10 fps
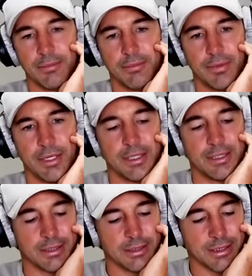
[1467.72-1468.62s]

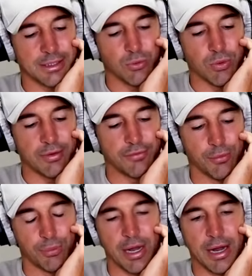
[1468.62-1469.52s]
He's a wonderful
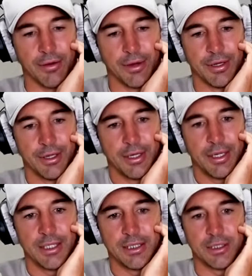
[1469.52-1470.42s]
player, and
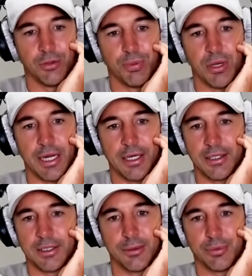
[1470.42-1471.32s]
he's still playing
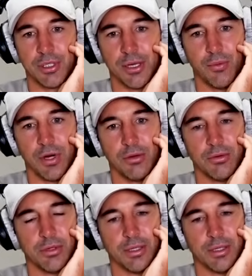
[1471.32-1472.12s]
exceptionally well.